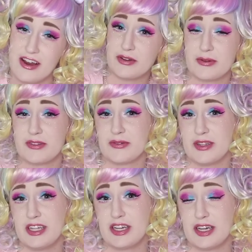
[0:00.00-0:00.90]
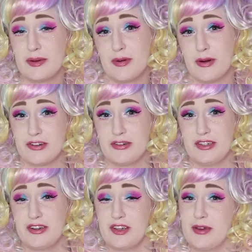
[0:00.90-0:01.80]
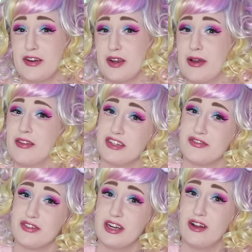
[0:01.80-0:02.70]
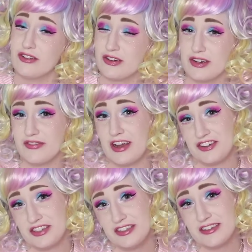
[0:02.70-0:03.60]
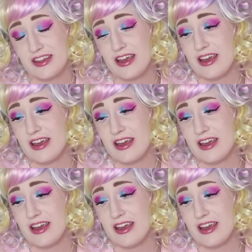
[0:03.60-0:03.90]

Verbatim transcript: which was a really good portrait documentary about different alternative fashions.